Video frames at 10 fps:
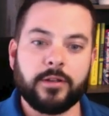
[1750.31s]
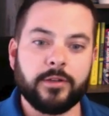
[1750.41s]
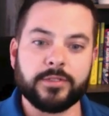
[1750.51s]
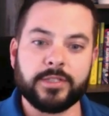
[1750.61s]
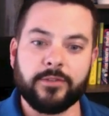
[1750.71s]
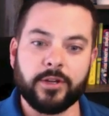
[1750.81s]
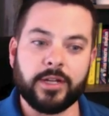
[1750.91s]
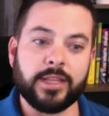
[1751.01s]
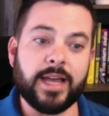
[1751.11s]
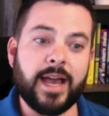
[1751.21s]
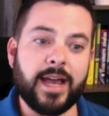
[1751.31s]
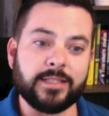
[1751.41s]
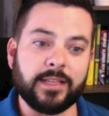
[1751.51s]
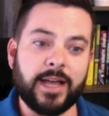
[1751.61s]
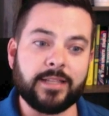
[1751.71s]
It was never good. And that has
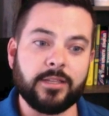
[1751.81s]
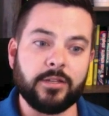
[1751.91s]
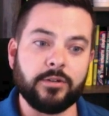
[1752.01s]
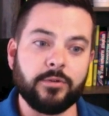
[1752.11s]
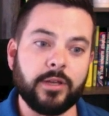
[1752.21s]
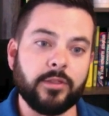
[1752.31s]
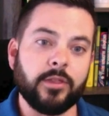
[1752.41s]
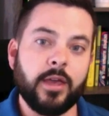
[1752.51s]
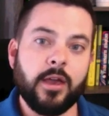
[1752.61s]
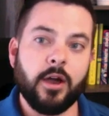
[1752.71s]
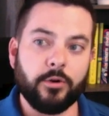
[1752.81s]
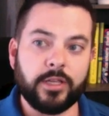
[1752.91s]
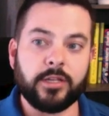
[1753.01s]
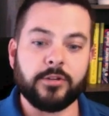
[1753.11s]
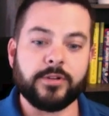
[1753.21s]
a lot to do with
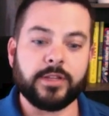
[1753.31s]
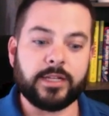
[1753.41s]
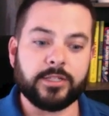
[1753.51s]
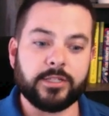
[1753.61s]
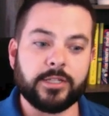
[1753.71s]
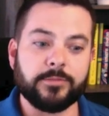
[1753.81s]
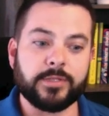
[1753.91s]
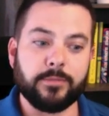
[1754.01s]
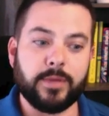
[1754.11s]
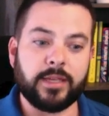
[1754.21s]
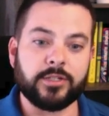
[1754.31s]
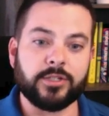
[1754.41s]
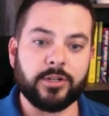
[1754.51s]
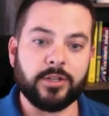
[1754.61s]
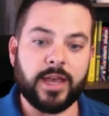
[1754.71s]
owning your relationships and making
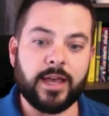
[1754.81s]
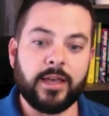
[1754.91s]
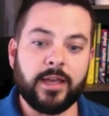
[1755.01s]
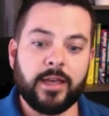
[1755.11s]
sure that